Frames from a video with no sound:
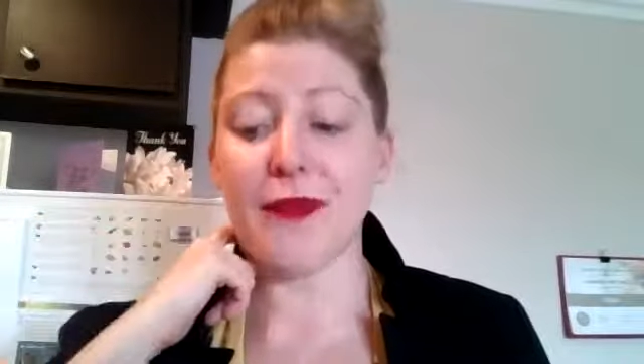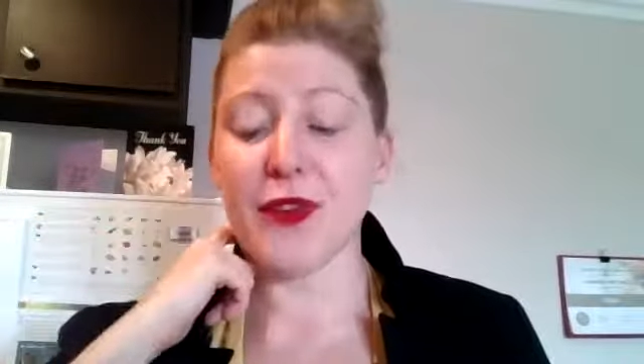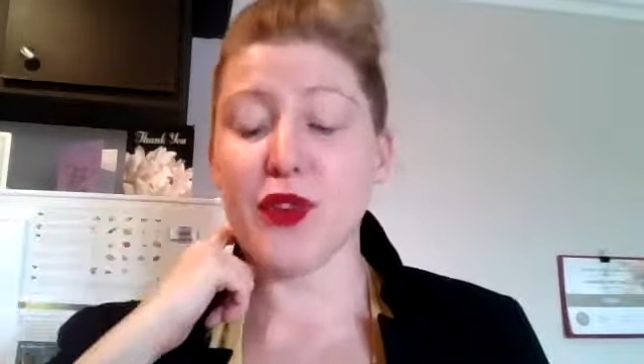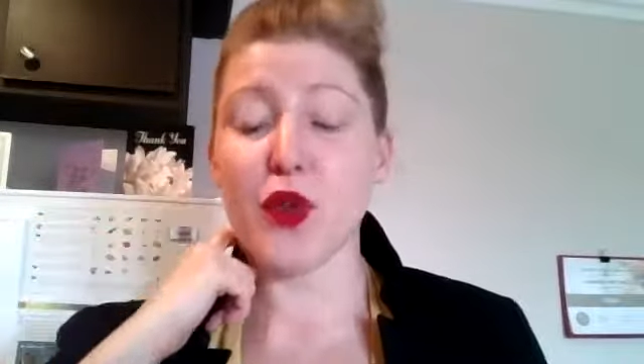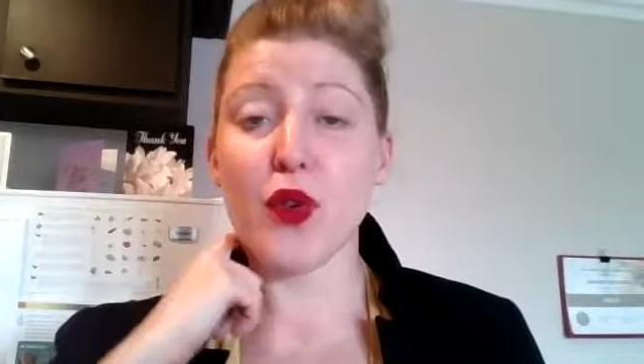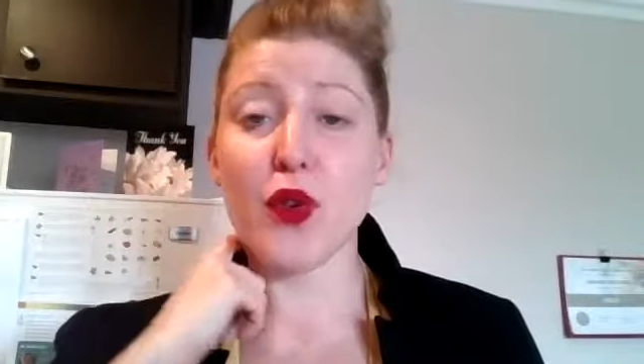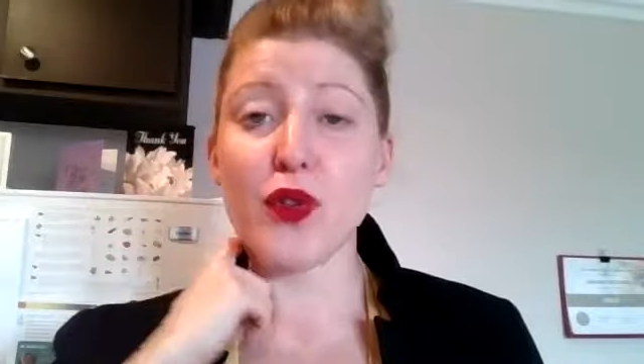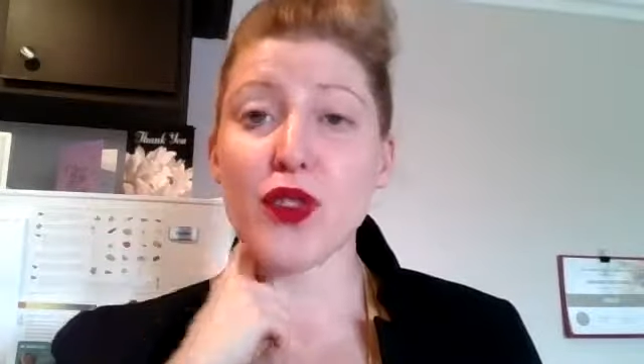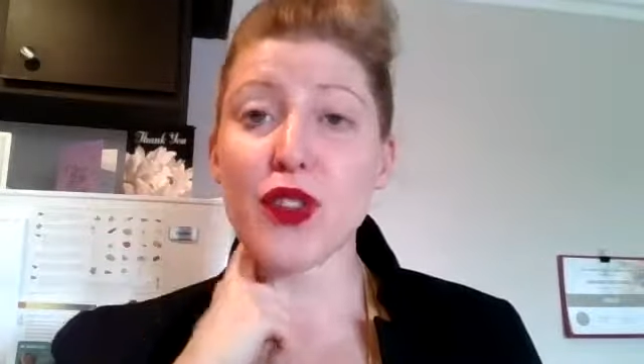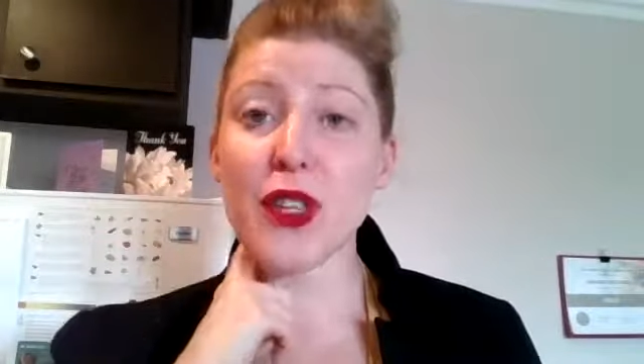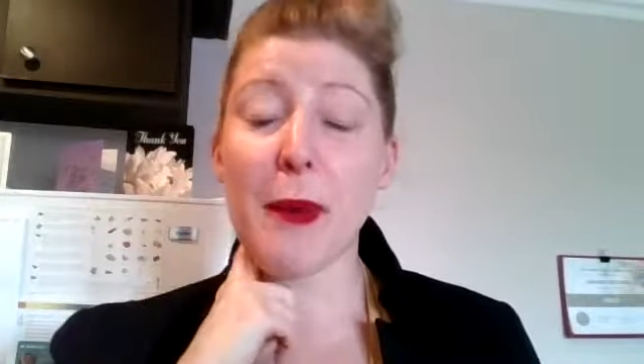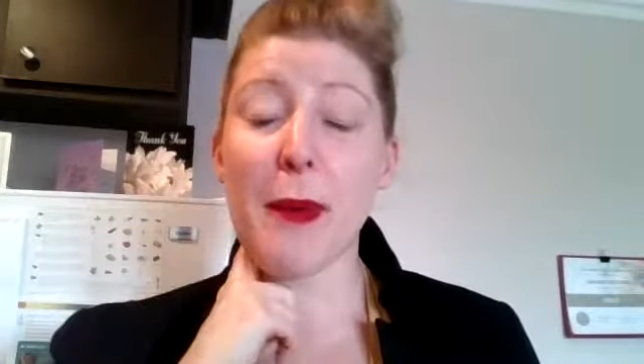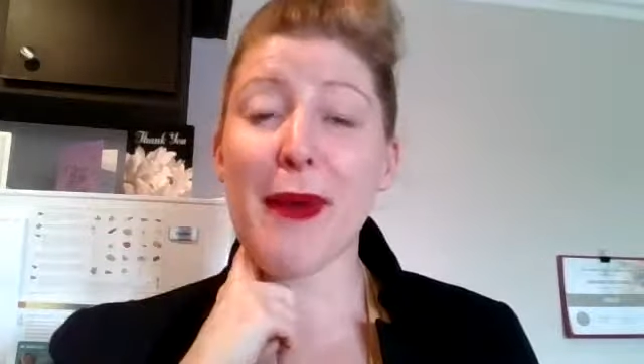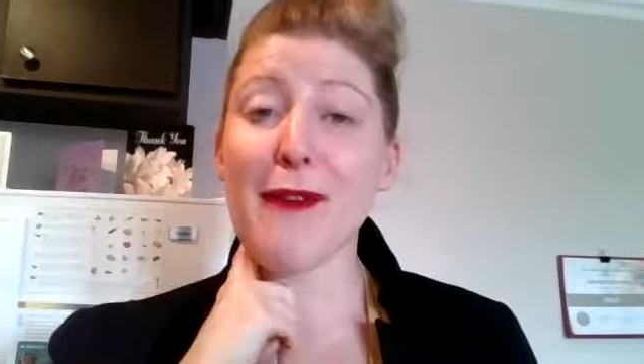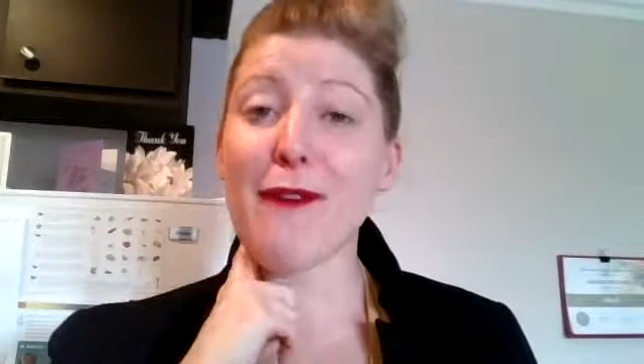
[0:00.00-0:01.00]
So those are some
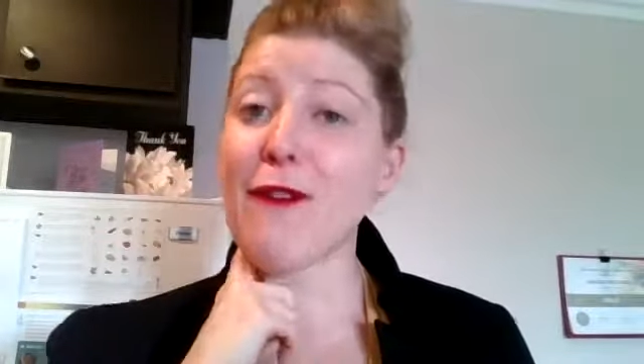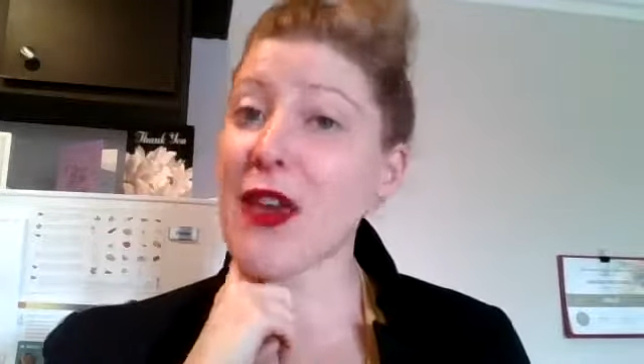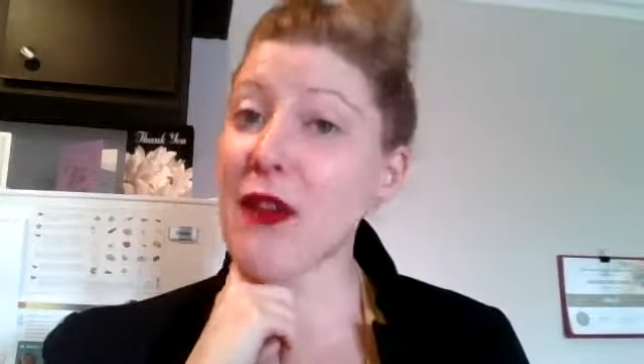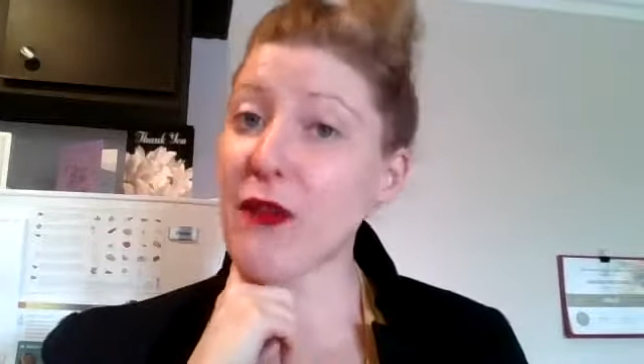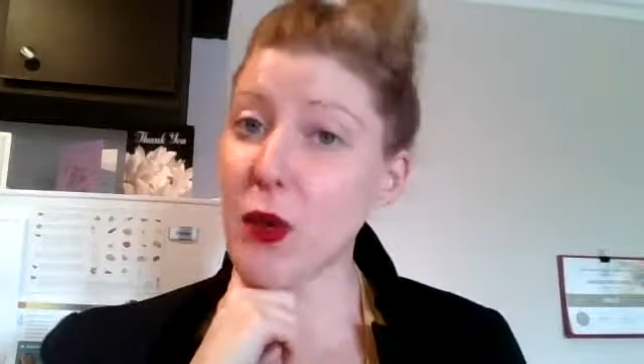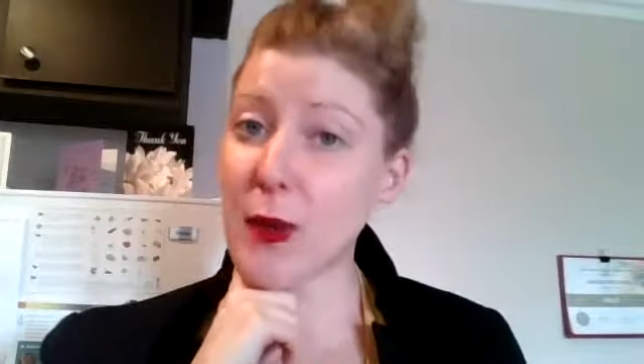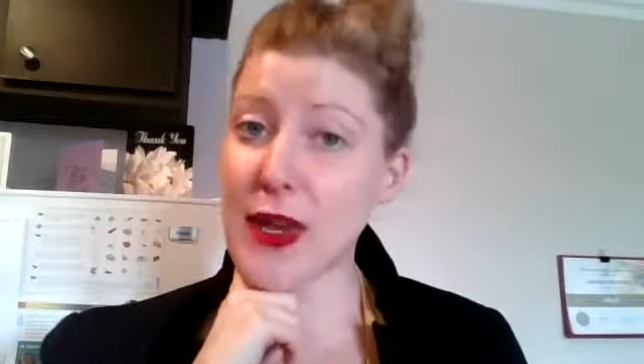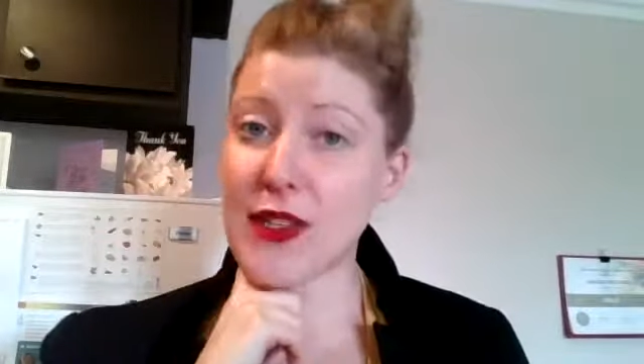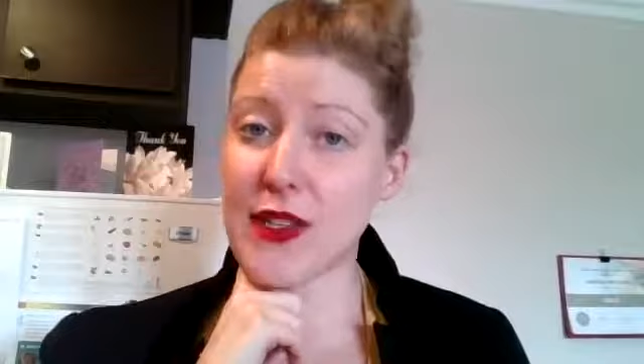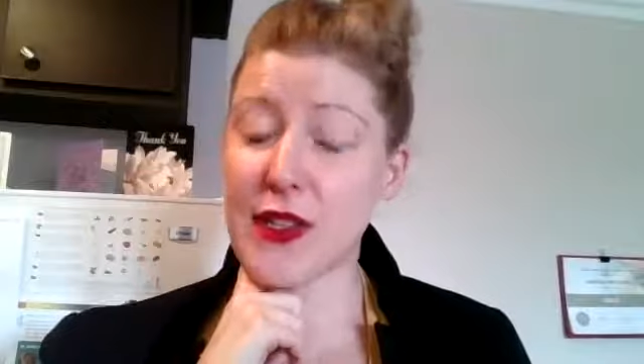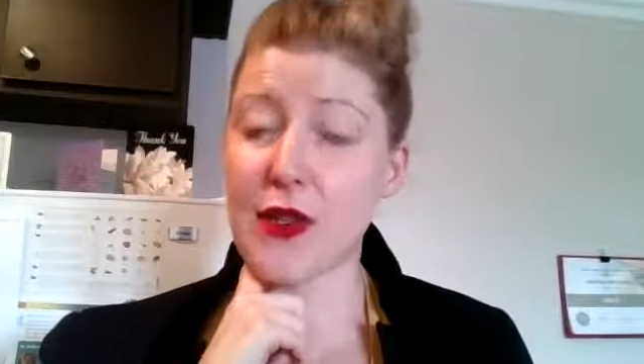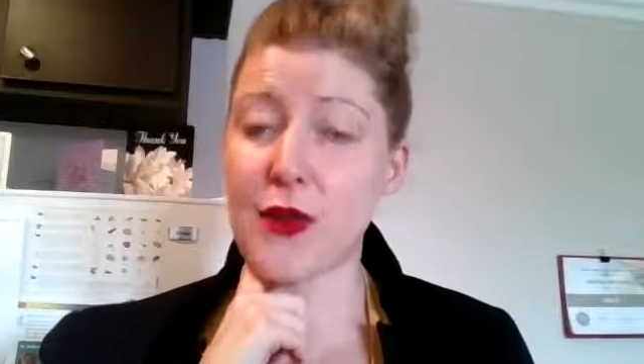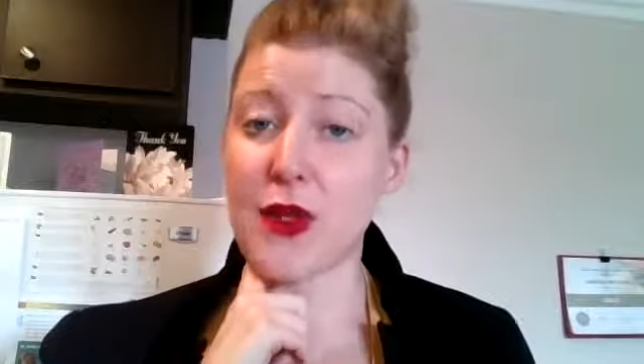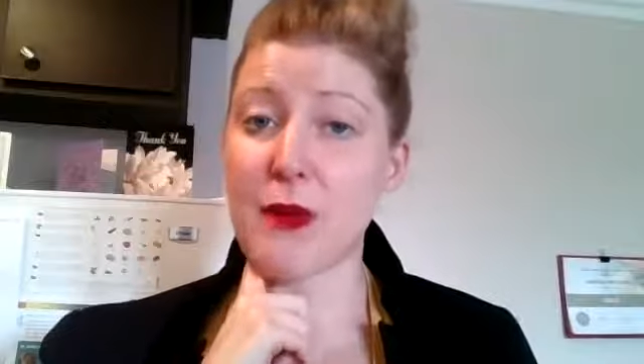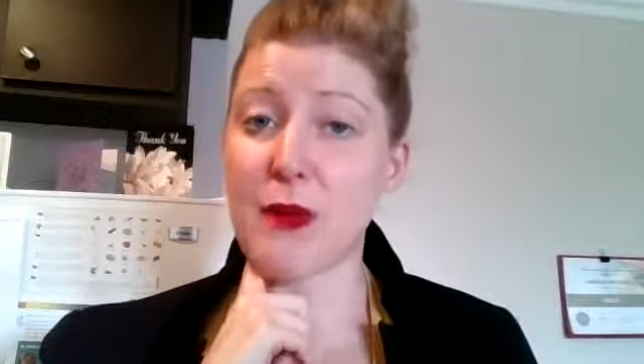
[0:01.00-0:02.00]
of my favorite ways
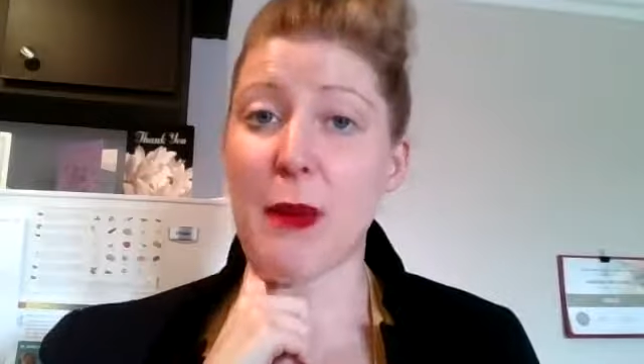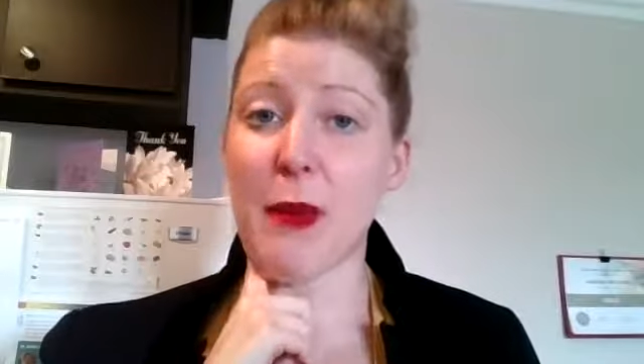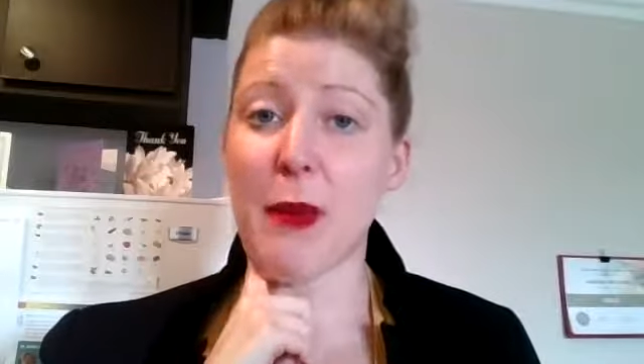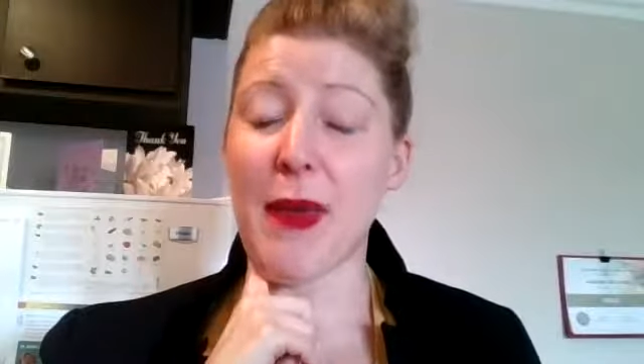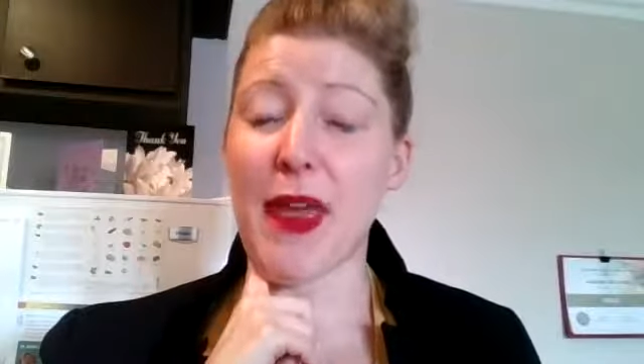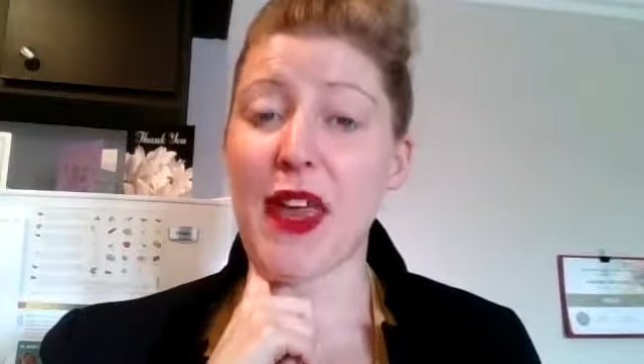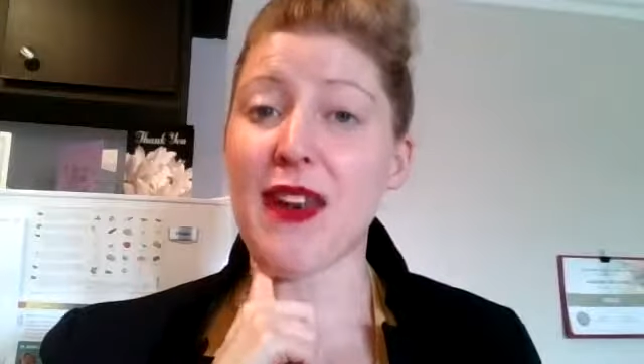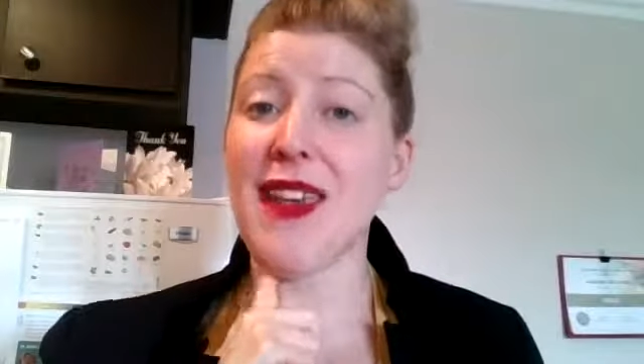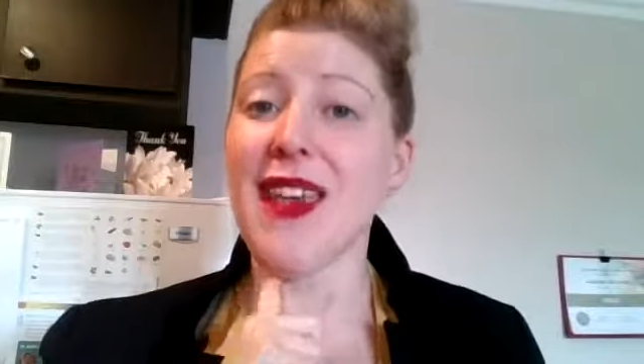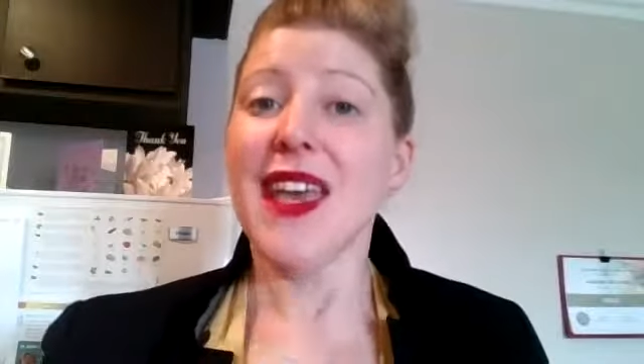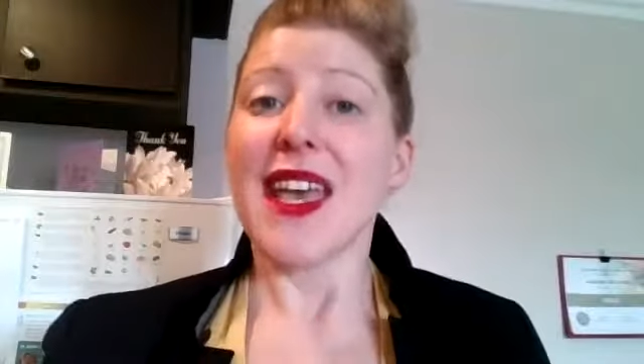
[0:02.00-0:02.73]
to use peppermint.